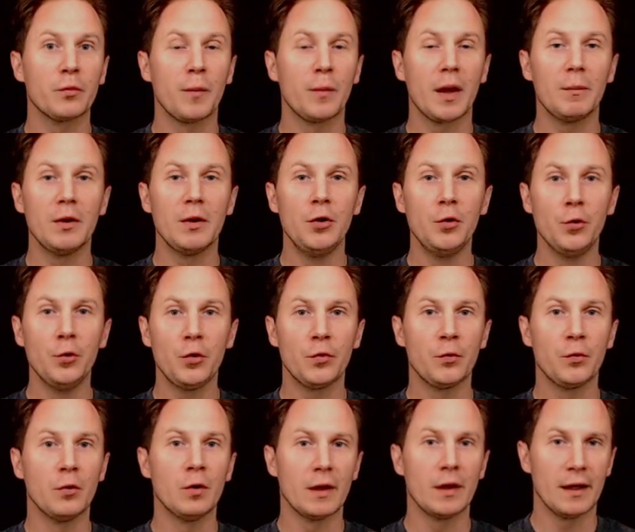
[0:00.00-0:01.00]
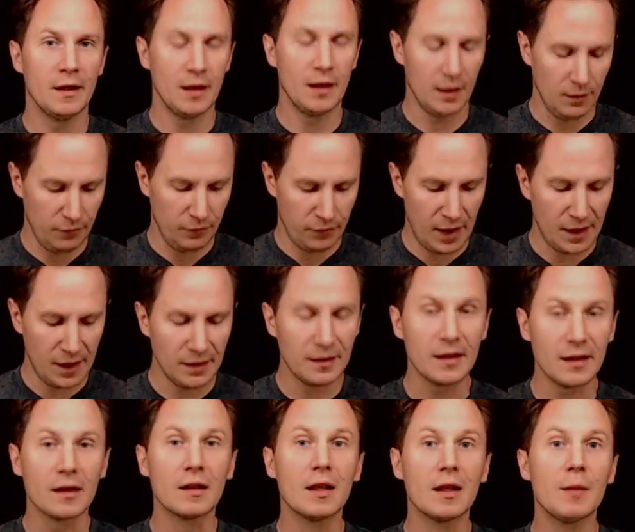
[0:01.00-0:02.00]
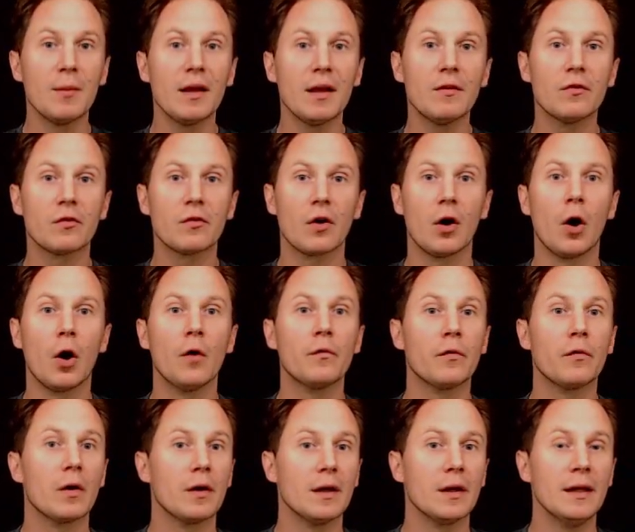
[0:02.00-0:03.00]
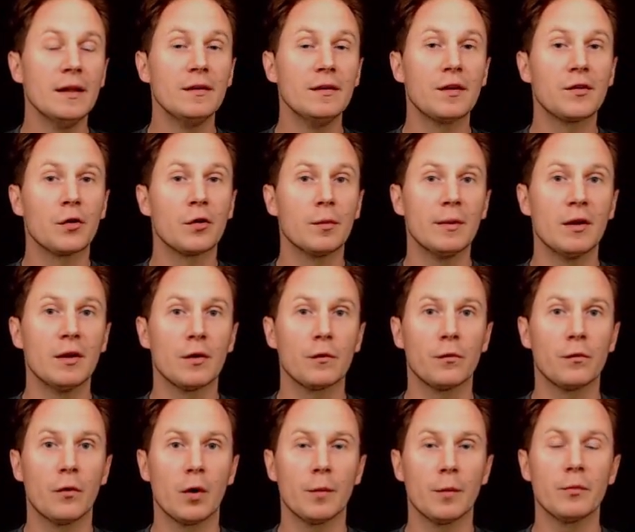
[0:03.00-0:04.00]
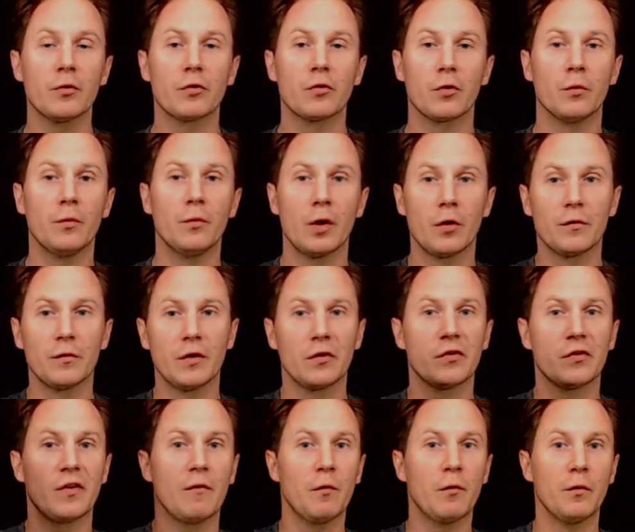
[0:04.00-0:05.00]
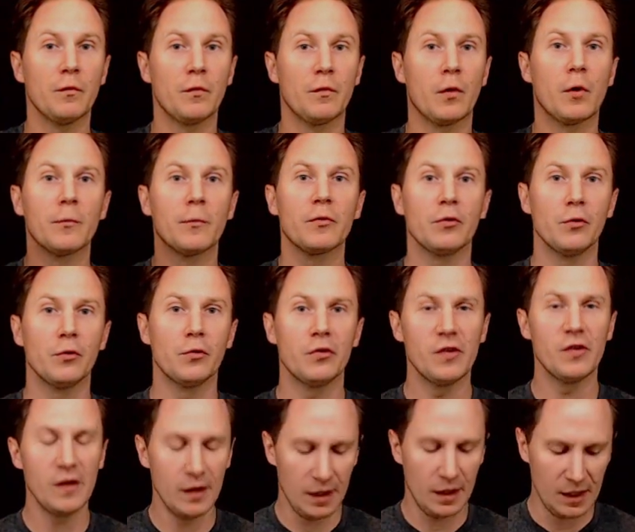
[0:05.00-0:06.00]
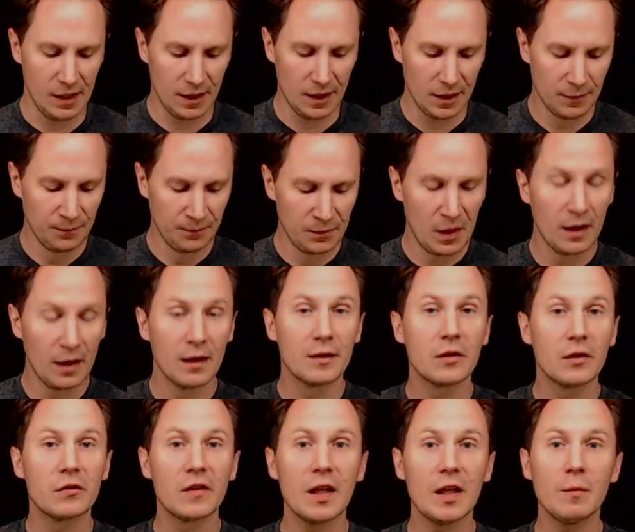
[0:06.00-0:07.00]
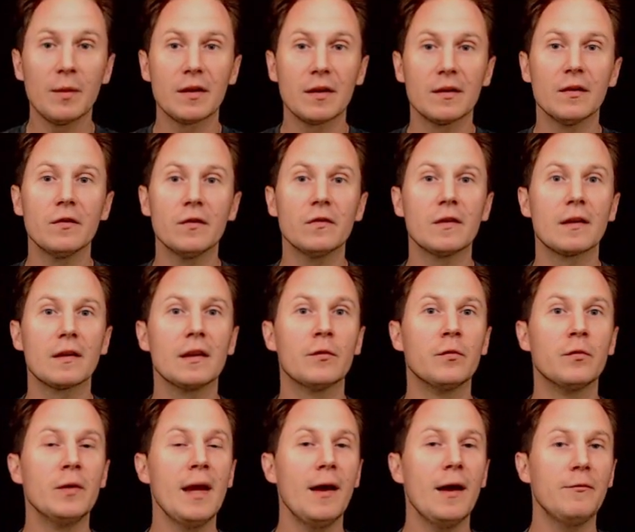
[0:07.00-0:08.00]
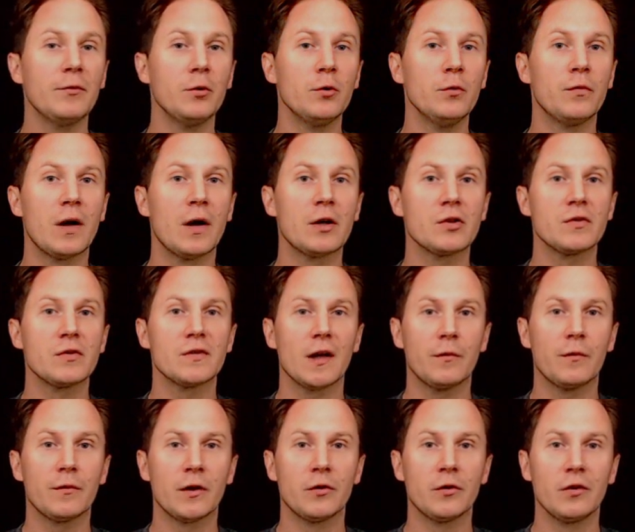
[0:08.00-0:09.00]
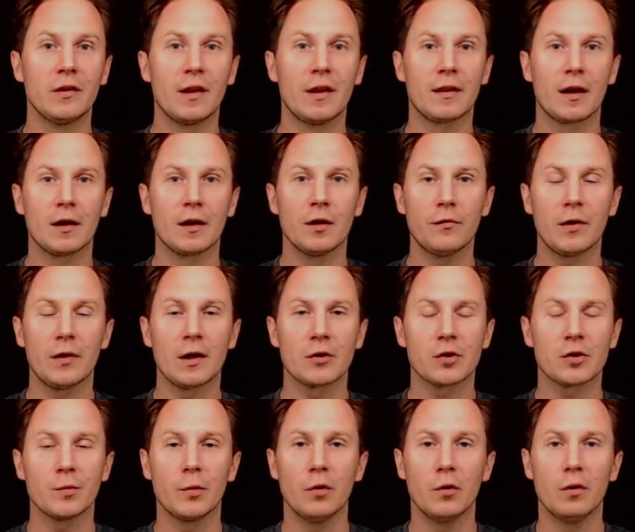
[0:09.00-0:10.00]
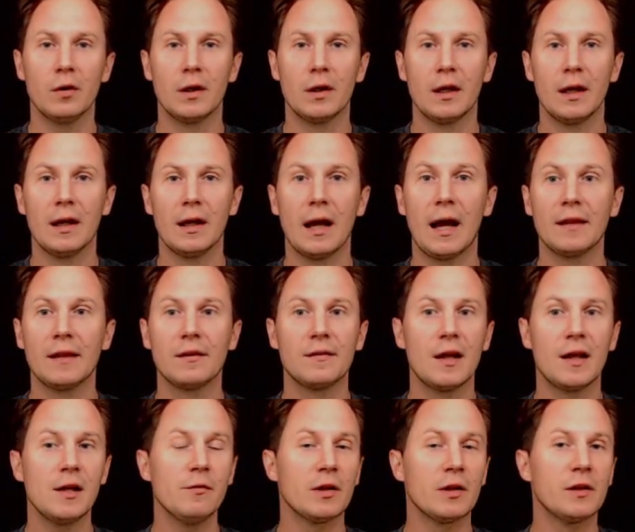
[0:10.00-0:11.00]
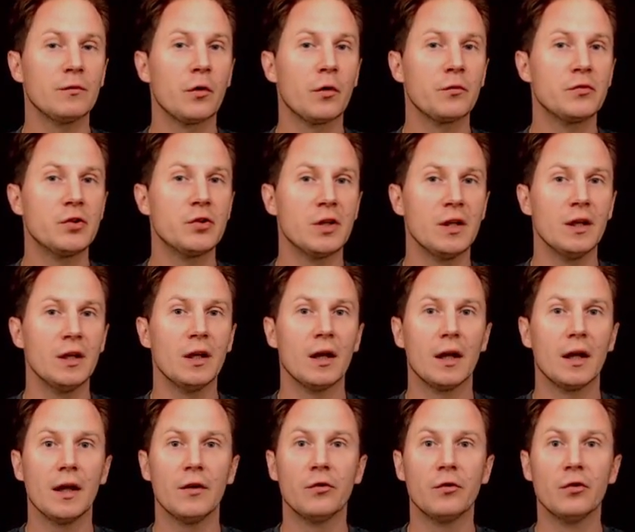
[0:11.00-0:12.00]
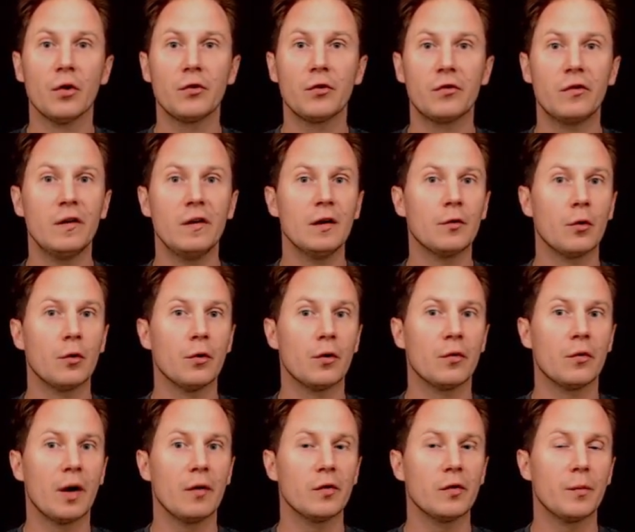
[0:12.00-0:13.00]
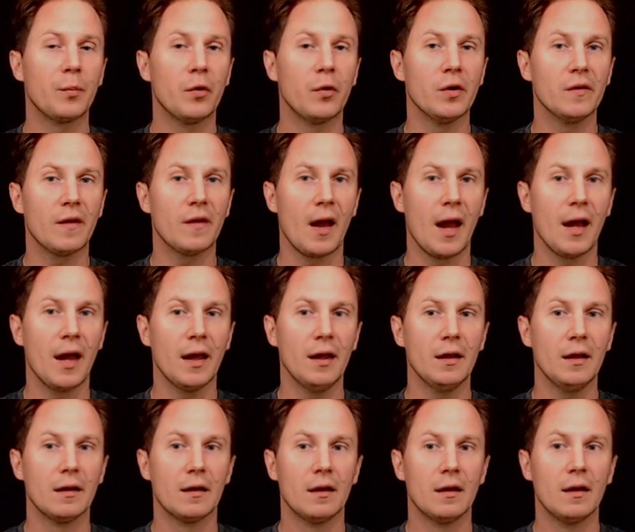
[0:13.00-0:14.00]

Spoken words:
may be useful in finding limits of indeterminate forms, so one of the seven forms you see here. The statement is that if we have two functions f and g that are differentiable, and the derivative of g is not zero around the point a,